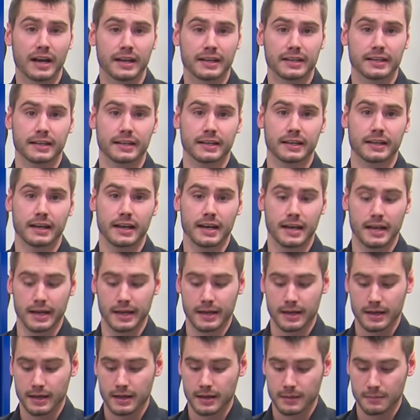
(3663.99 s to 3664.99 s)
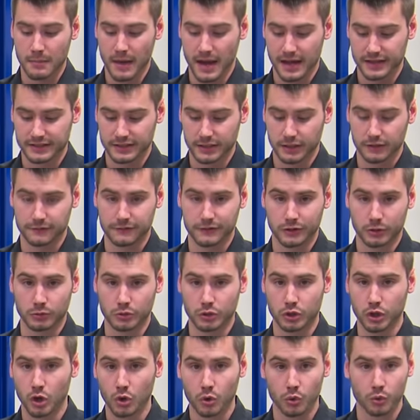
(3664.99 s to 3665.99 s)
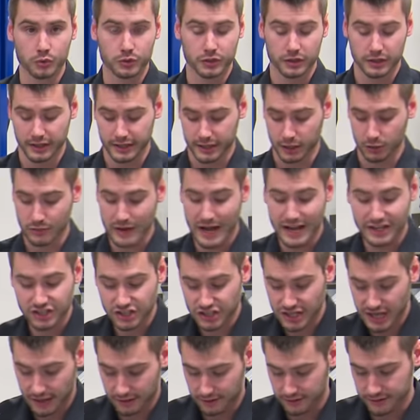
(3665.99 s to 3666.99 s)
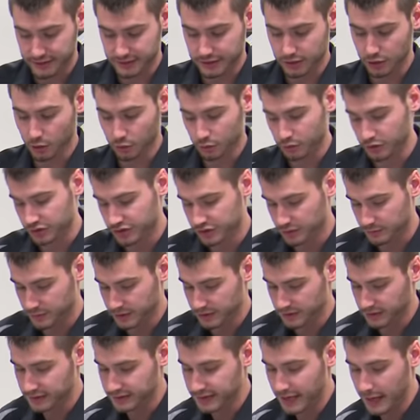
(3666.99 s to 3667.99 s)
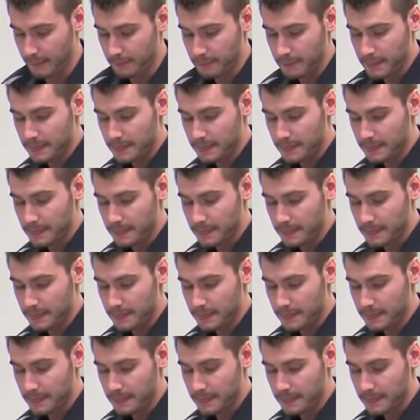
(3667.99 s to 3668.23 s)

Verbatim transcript: getting a mass airflow code, like a rationality code or something like that.